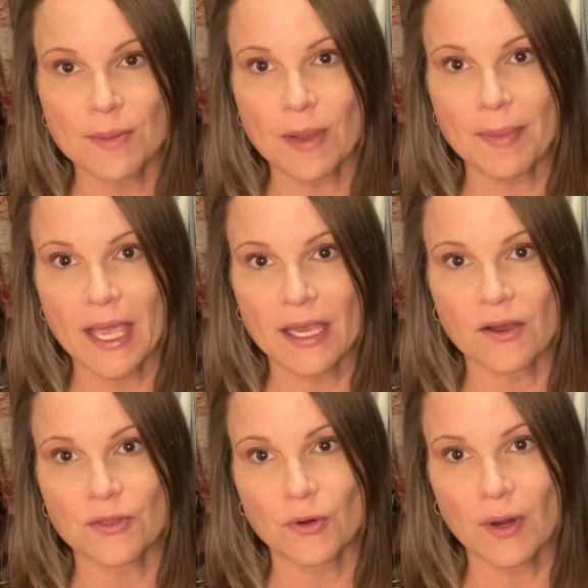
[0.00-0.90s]
my bag
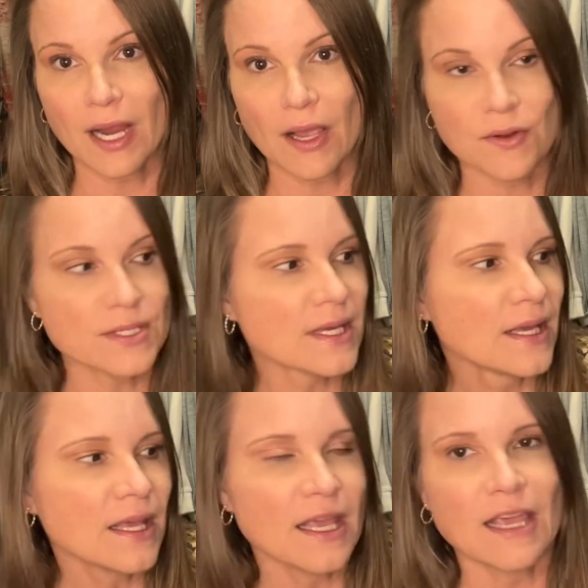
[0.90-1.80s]
on the ground.
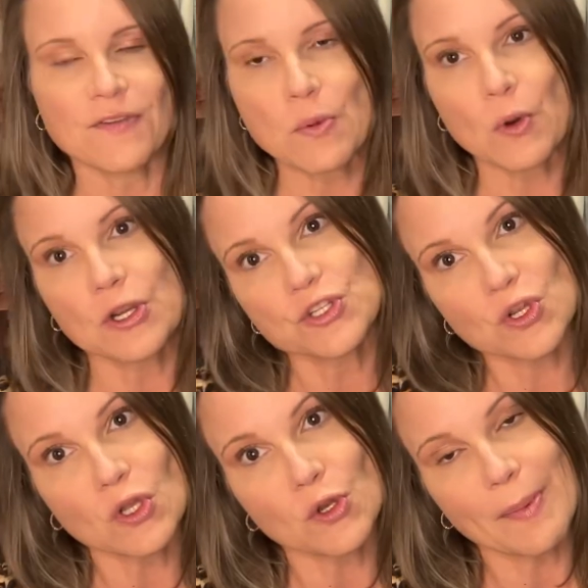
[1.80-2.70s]
If it were a
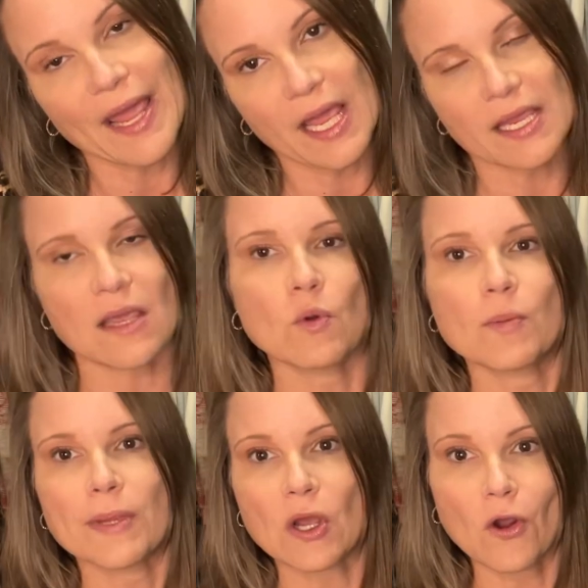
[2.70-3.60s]
shoulder bag, it
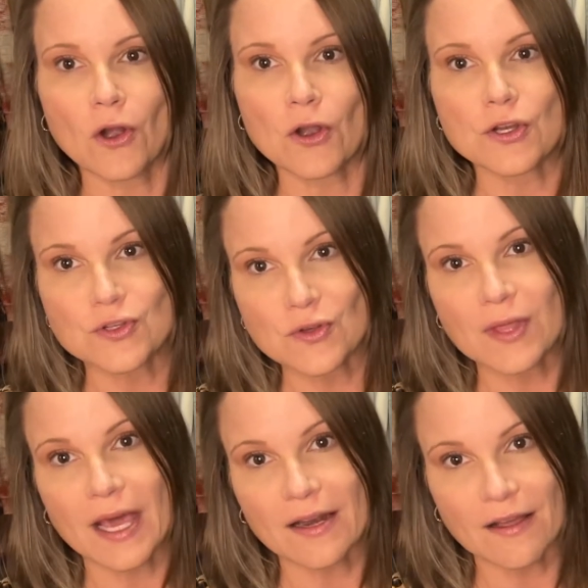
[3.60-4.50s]
would be harder to do
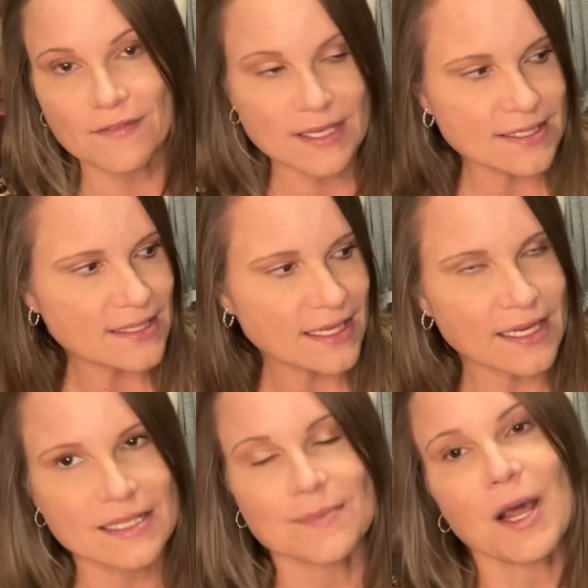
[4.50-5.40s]
that, obviously,
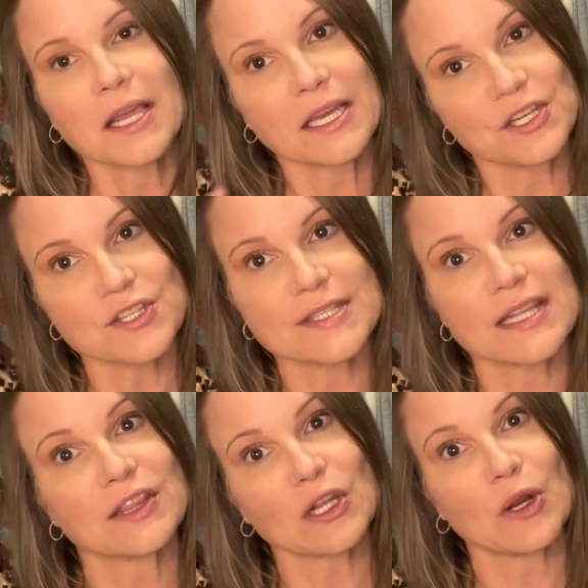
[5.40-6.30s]
because I'm not going to just
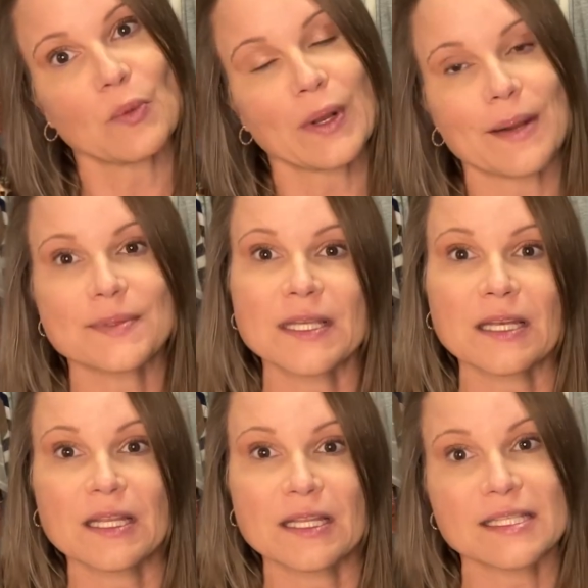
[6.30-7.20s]
sit there when I'm
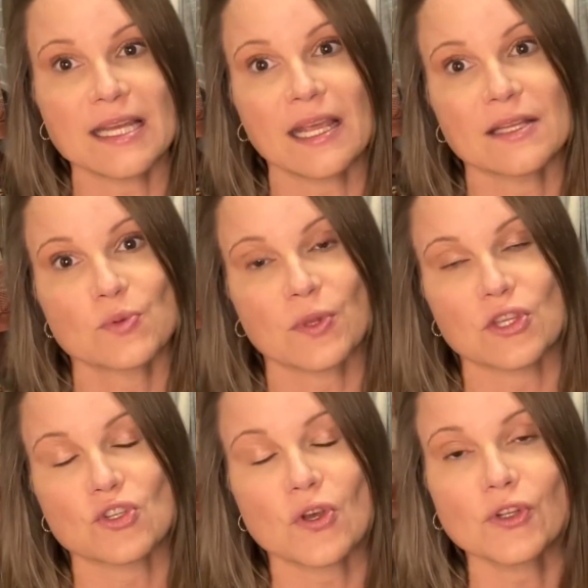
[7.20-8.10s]
sitting in the stands with a
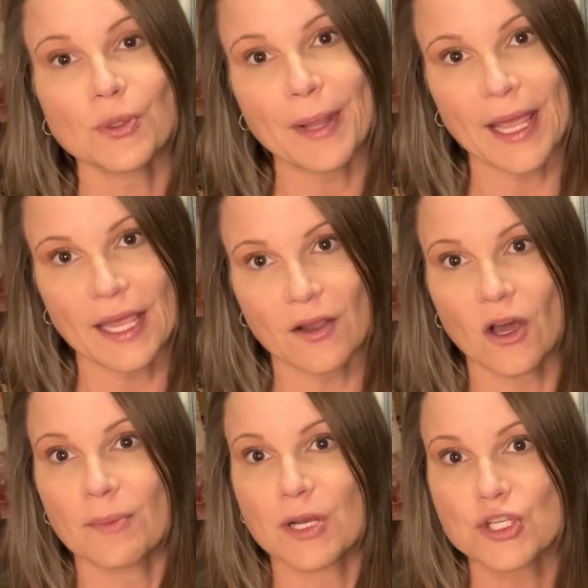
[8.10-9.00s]
shoulder bag
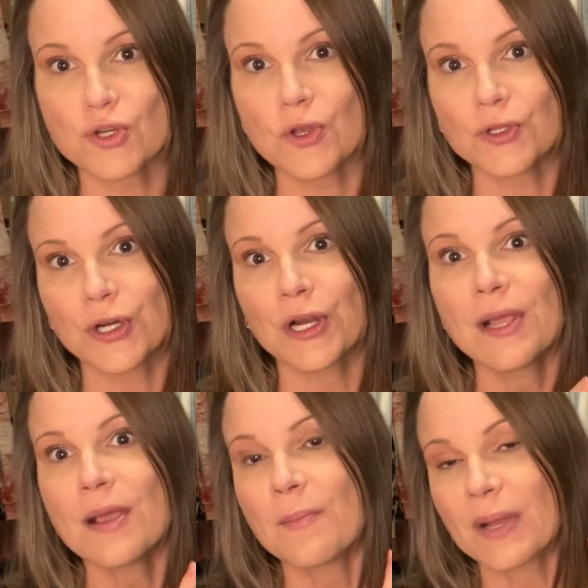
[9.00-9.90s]
on my shoulder,
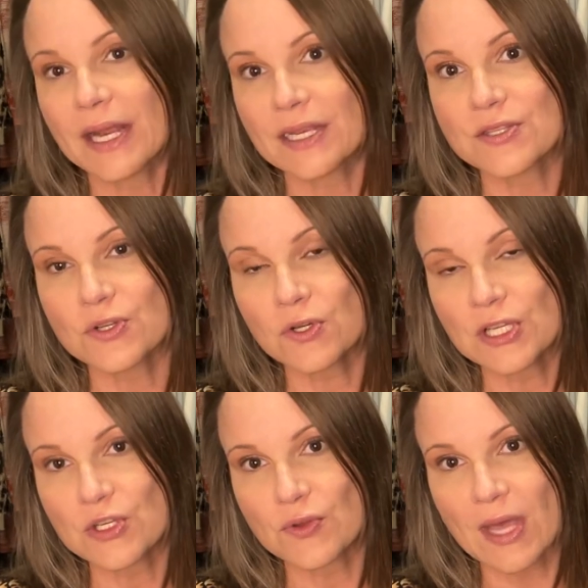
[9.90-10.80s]
but I can
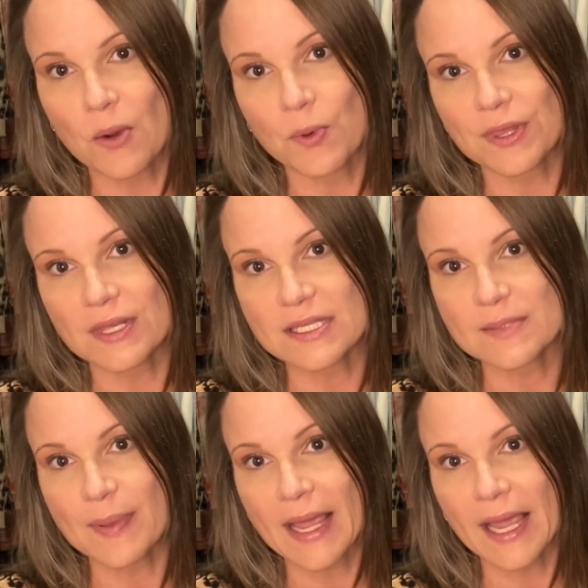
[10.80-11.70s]
certainly do that with this
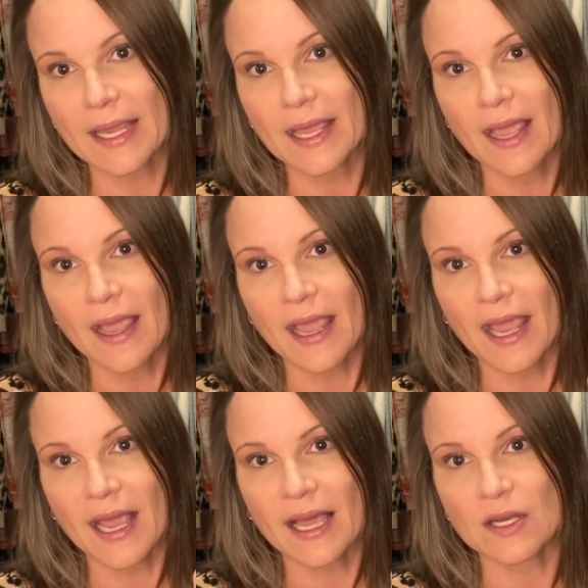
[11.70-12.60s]
bag,
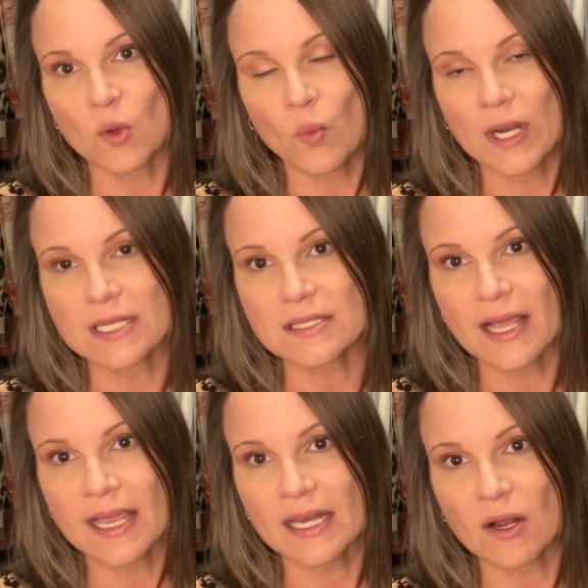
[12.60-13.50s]
and when it's
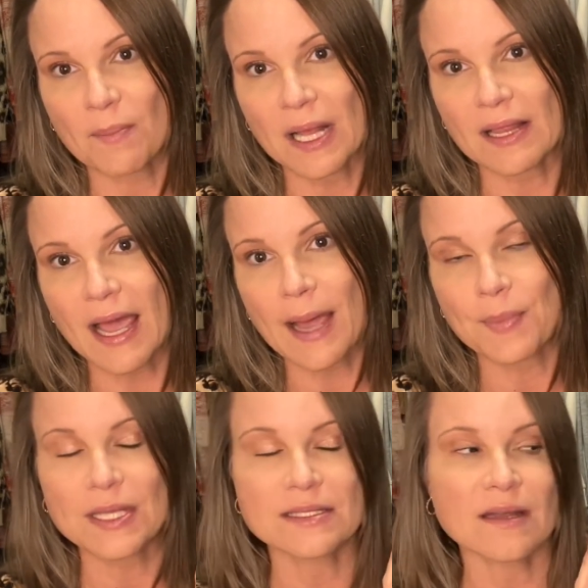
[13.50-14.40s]
laying on my lap,
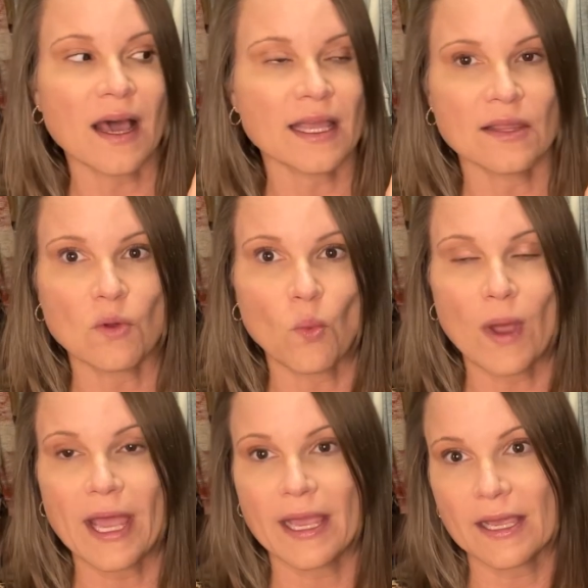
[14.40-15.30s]
it's not in the
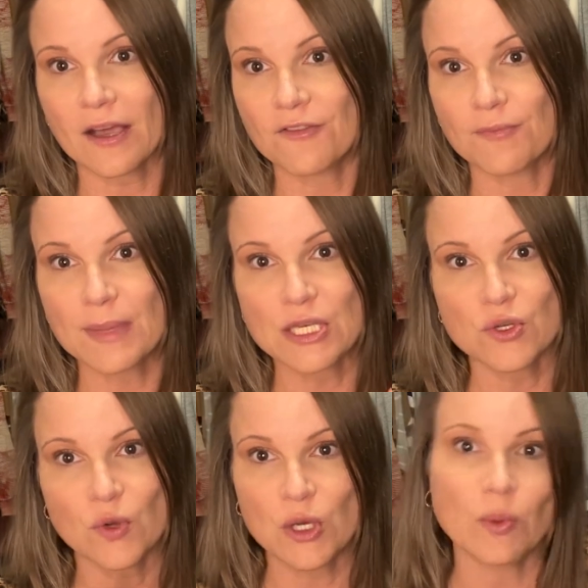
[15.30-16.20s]
way of me
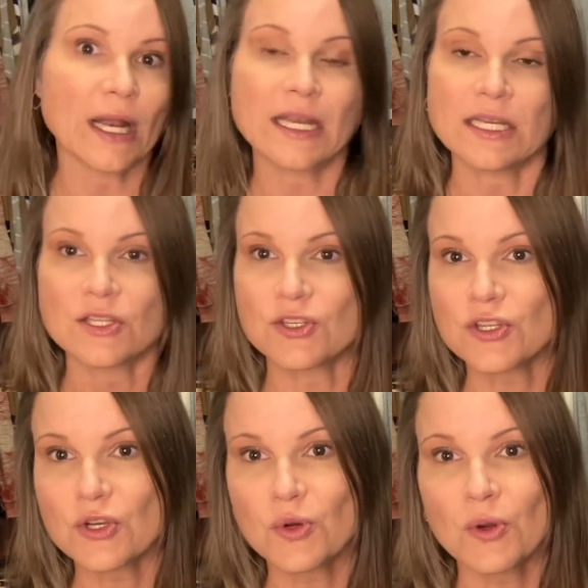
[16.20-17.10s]
doing what I need to
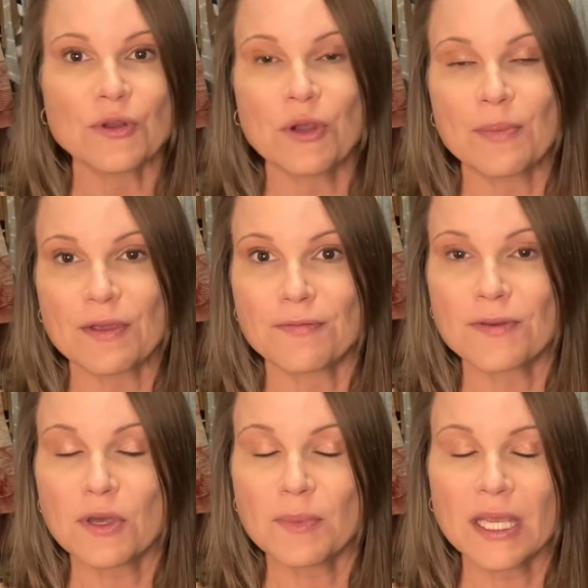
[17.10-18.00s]
do, whether it be
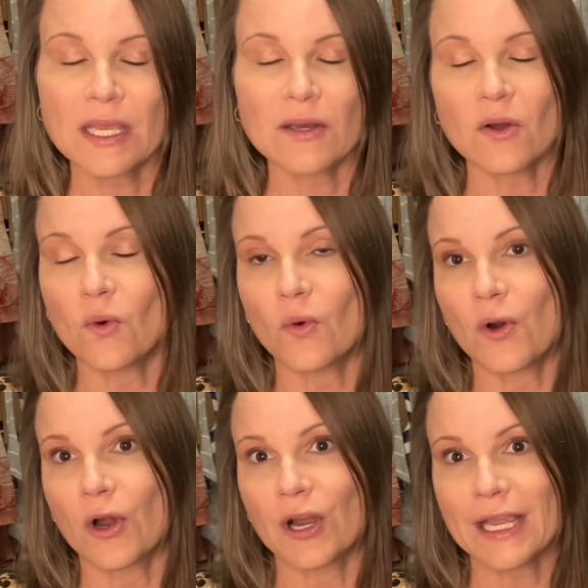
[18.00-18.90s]
filming
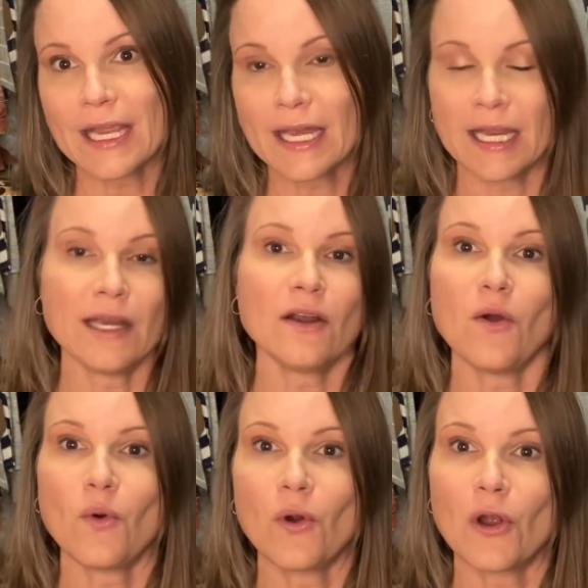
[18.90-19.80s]
or eating
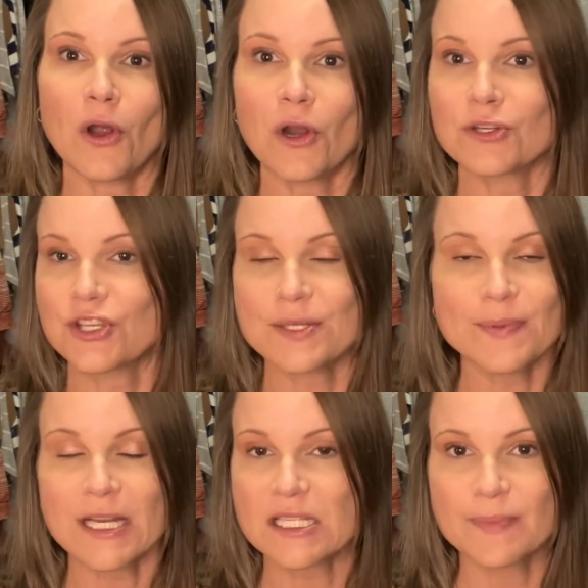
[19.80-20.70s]
or just
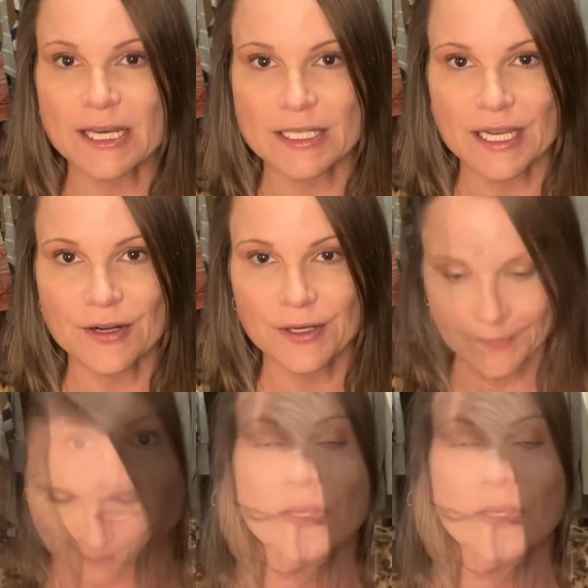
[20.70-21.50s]
being a spectator.